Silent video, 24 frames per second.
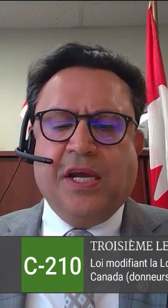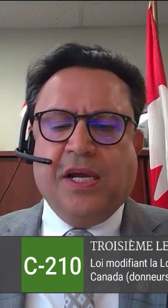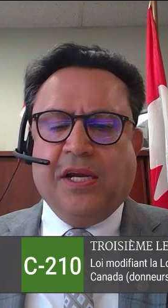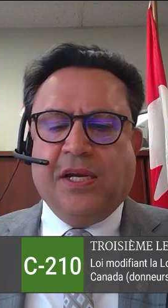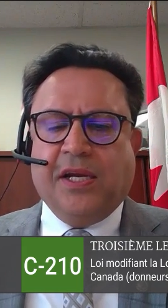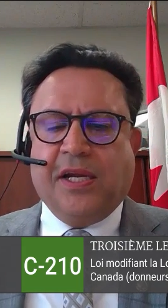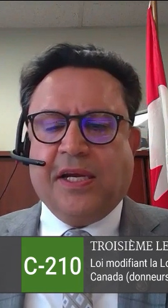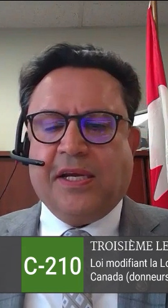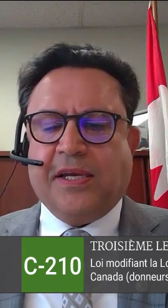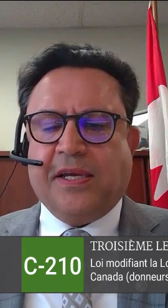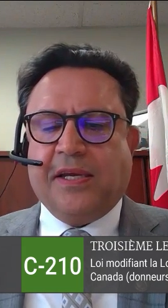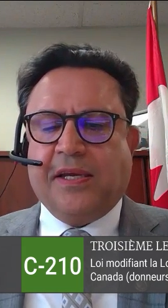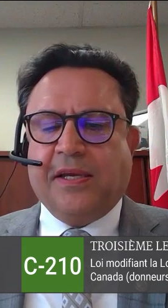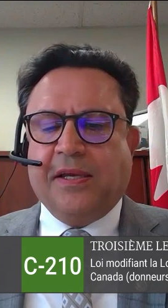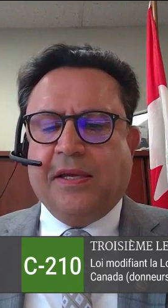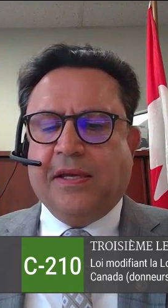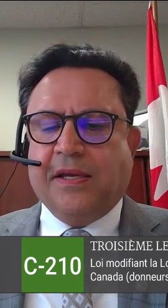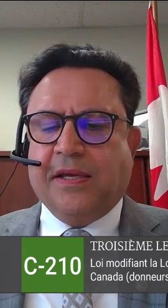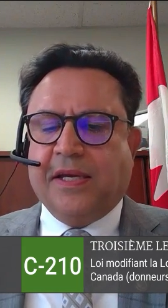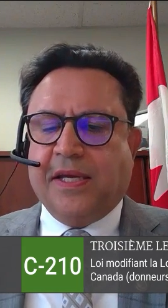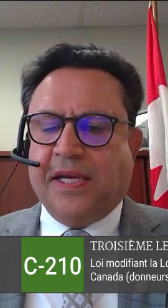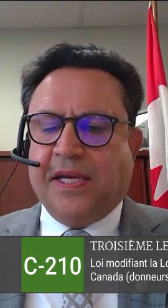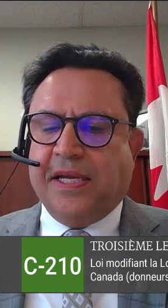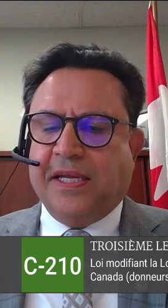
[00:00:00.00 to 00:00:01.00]
like
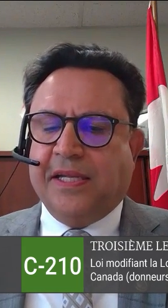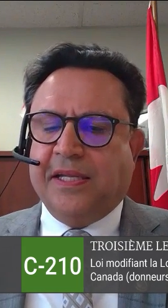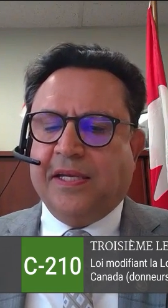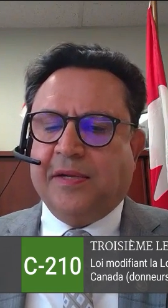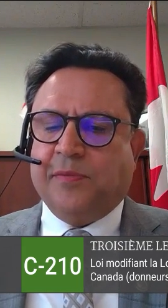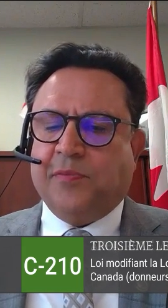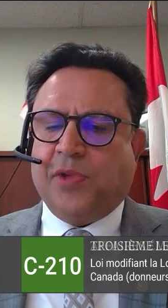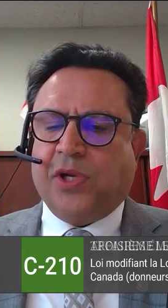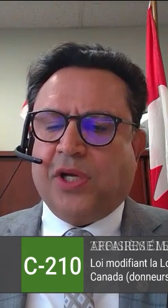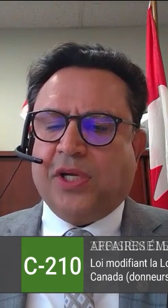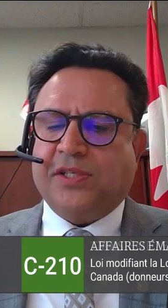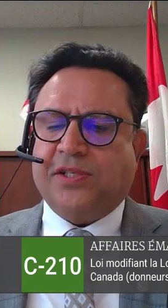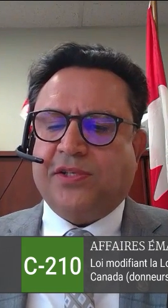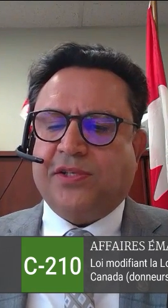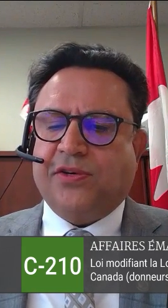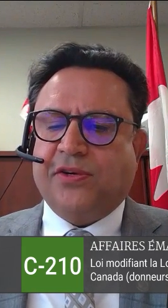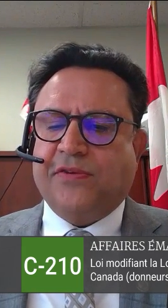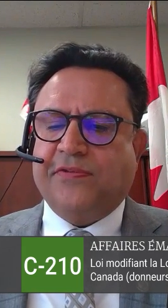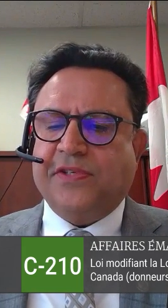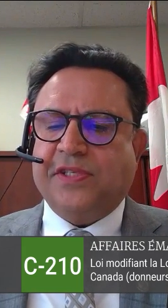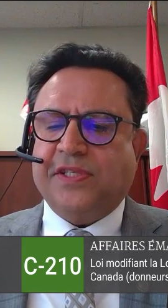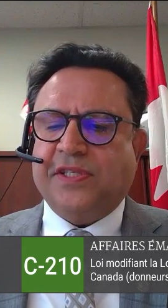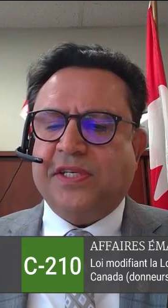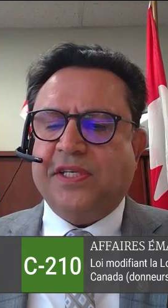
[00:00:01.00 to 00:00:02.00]
Canadian Blood
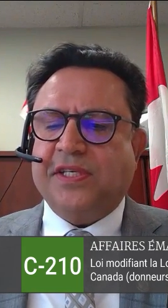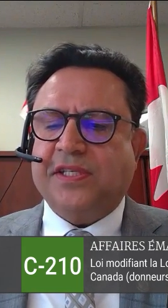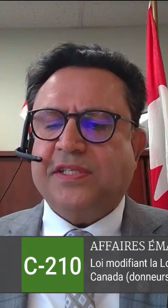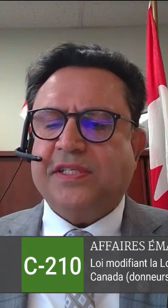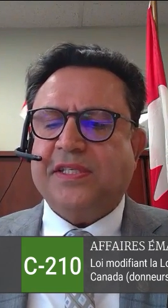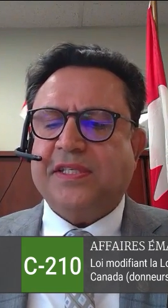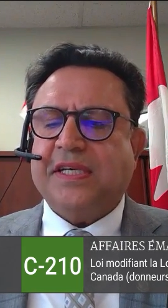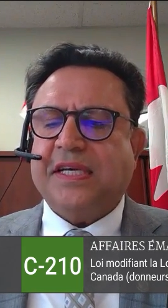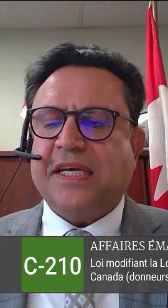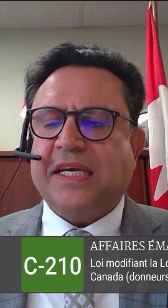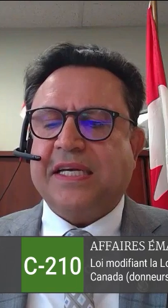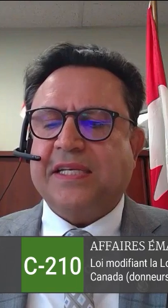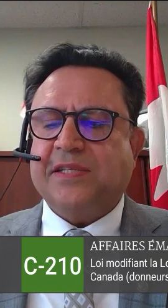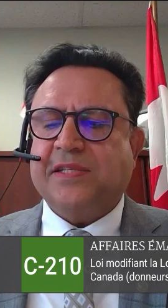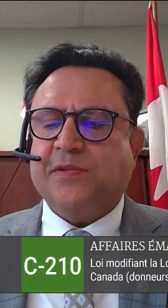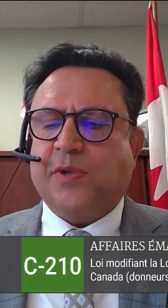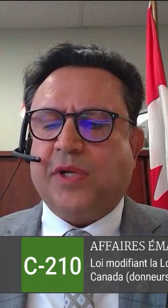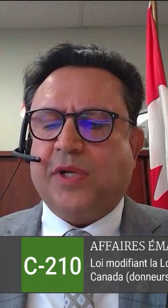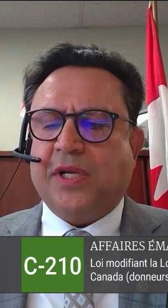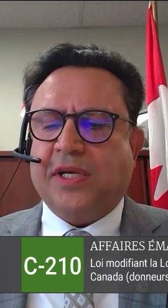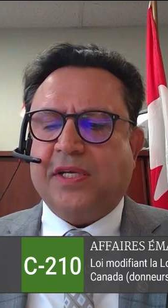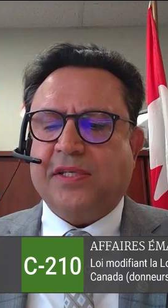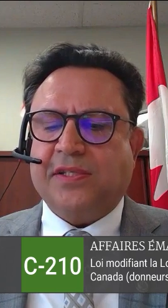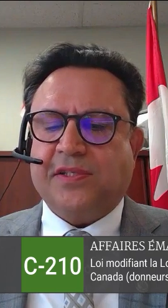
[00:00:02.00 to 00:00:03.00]
Services, as
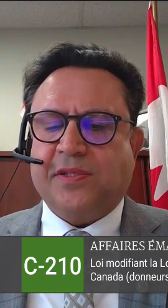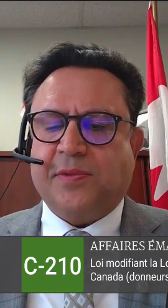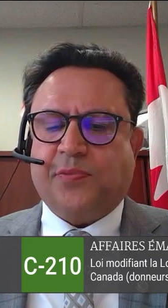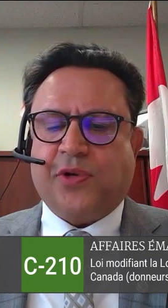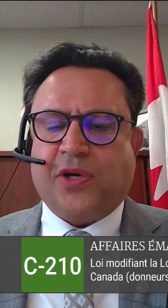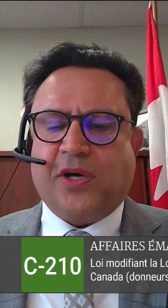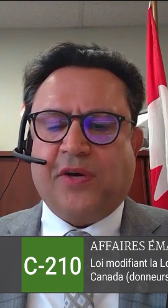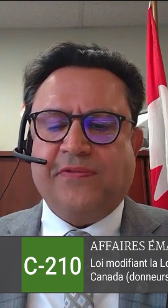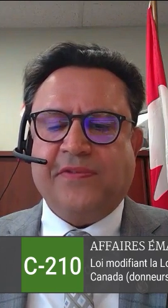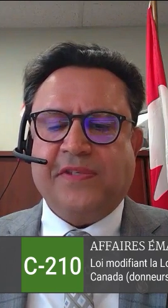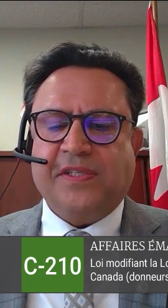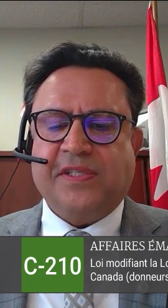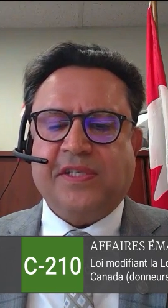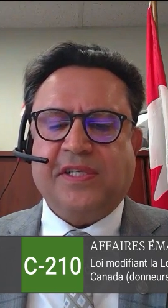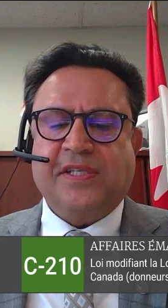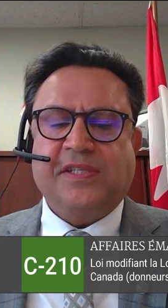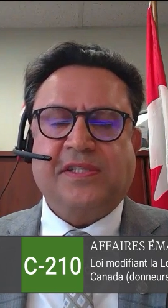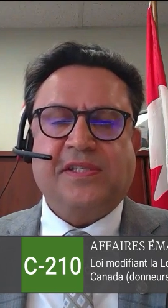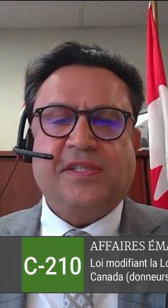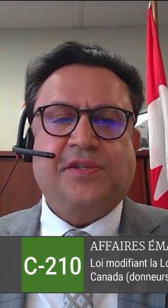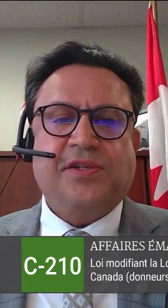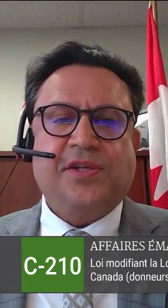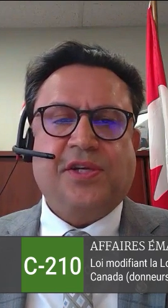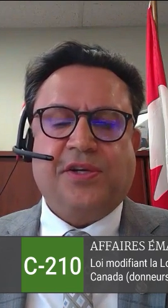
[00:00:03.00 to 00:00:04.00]
well as the
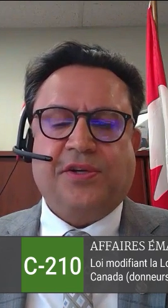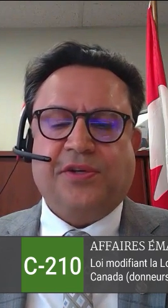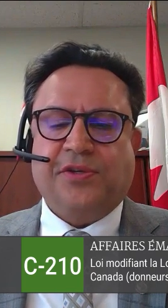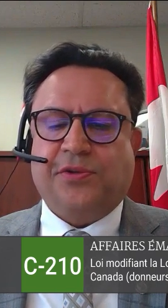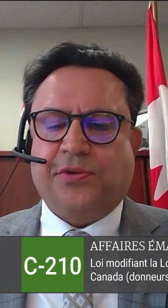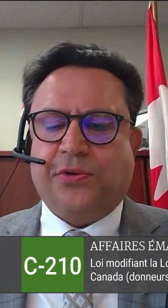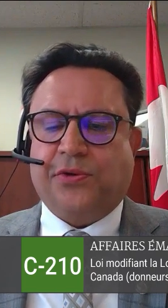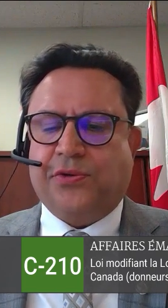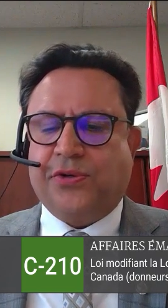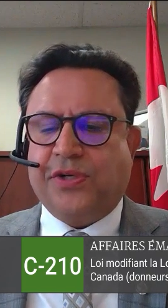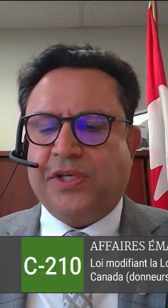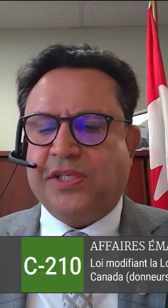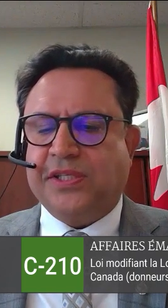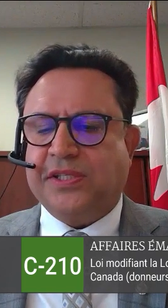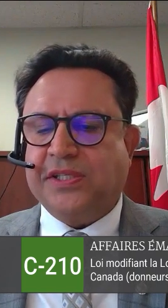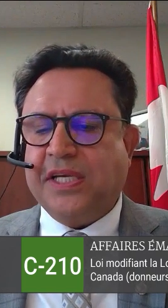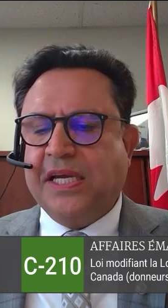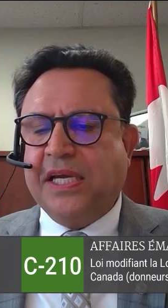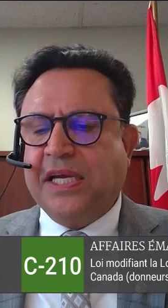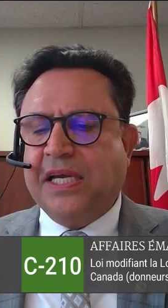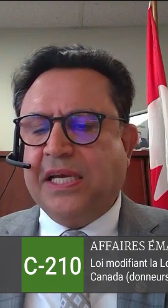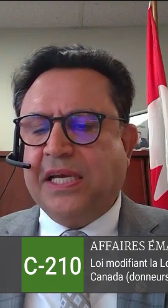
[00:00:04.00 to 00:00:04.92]
provinces and territories,